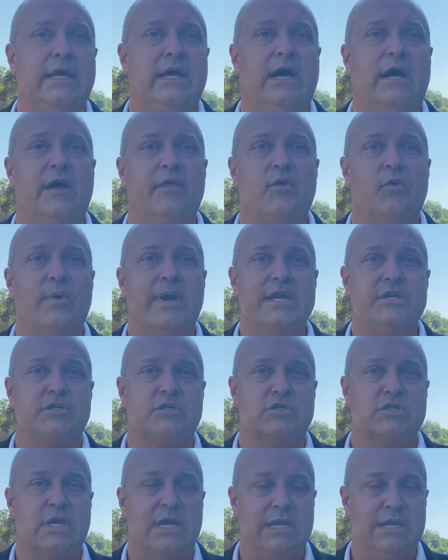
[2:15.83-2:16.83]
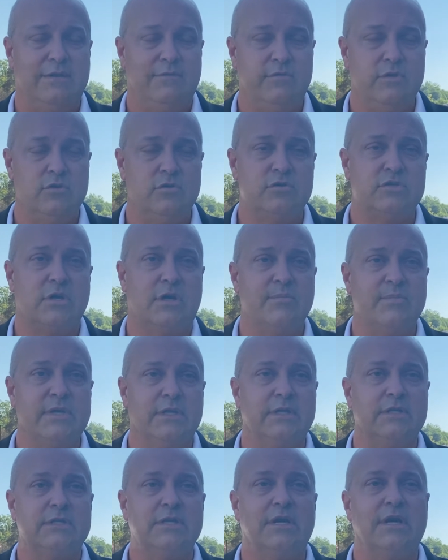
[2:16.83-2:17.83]
uh, the way society views our
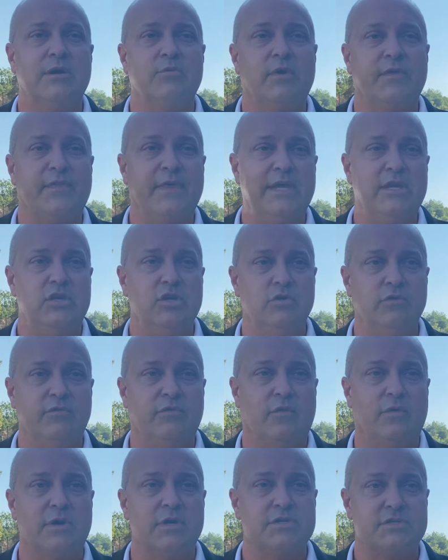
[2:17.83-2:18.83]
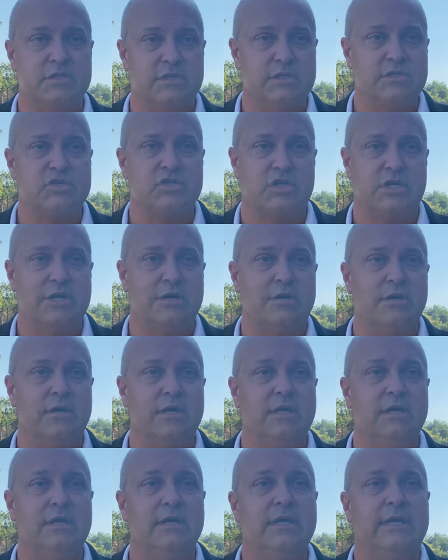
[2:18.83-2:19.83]
military, what they do for us, and the
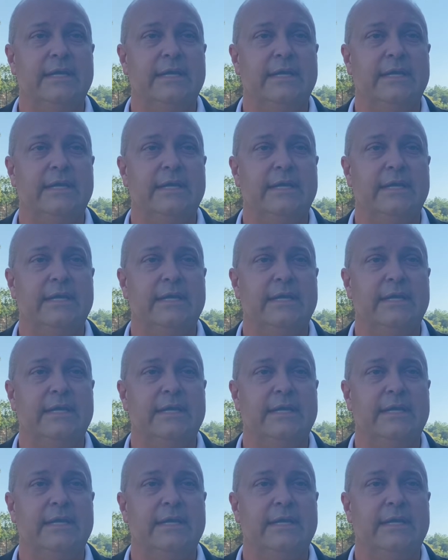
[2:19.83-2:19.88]
security,